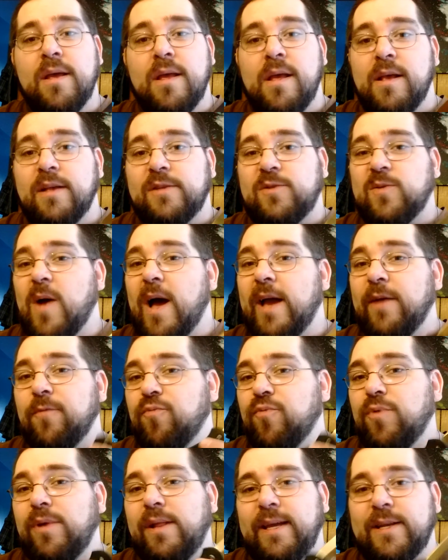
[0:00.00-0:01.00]
So I
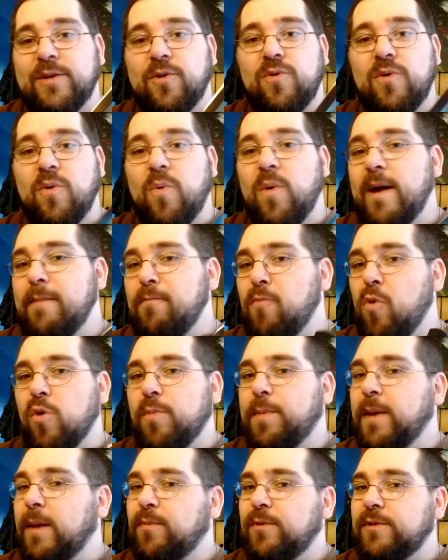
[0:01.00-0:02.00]
really don't know why more
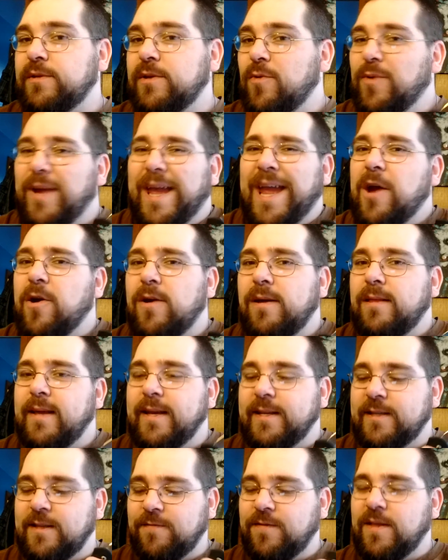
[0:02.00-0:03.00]
people don't carry
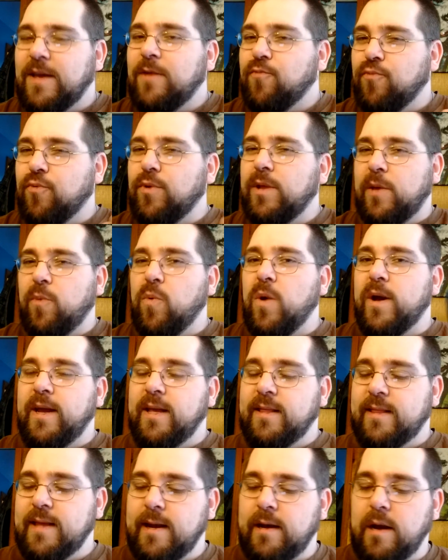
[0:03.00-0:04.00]
these if they really want to
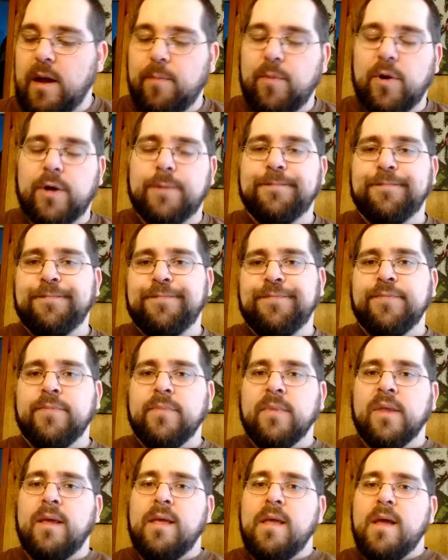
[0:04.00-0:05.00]
hit that number.
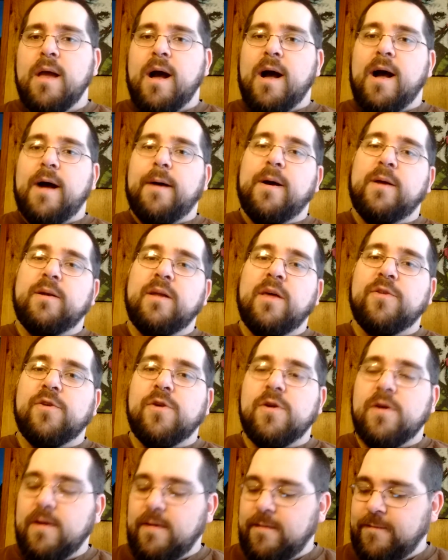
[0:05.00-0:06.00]

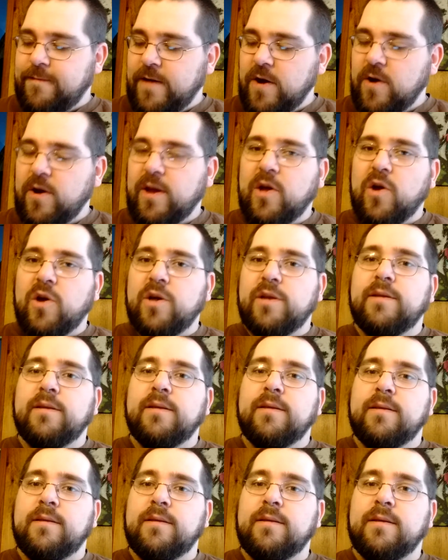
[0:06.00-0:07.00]
Another very good
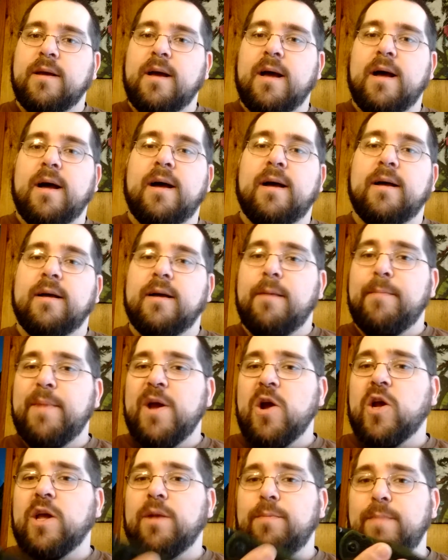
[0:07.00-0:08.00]

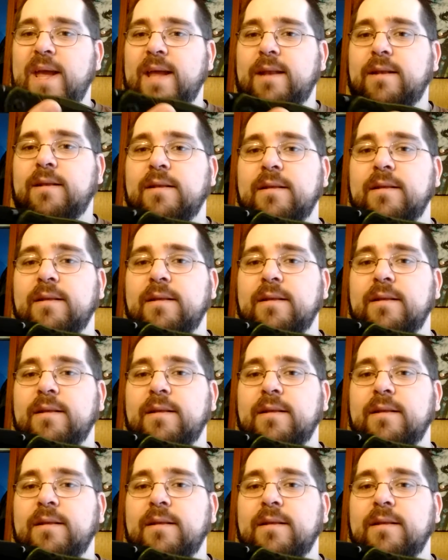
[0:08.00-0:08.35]
American-made.